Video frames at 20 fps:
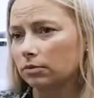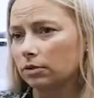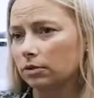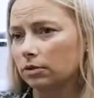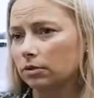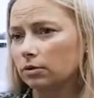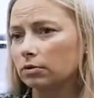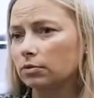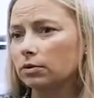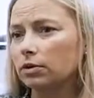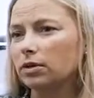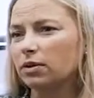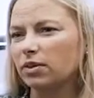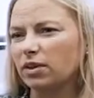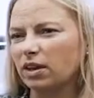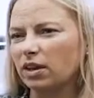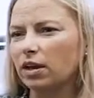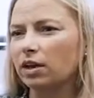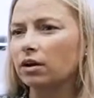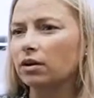as a part of
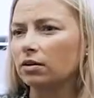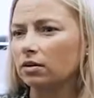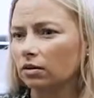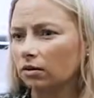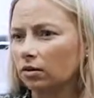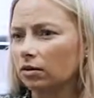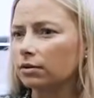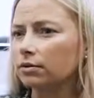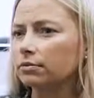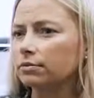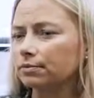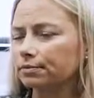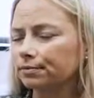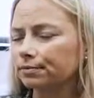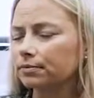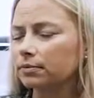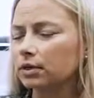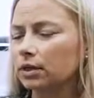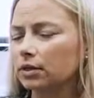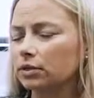on the ankle and
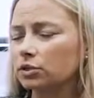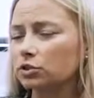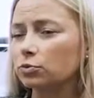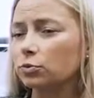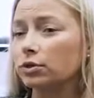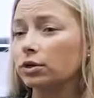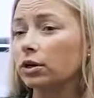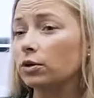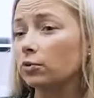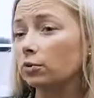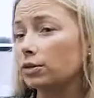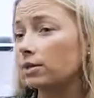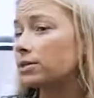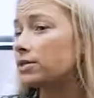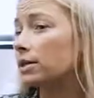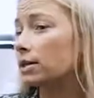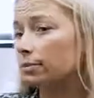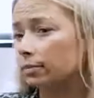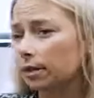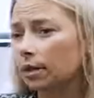just working on
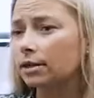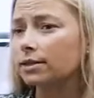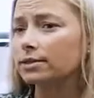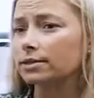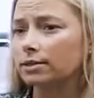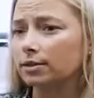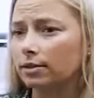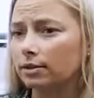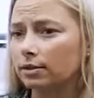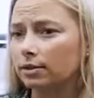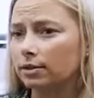restabilizing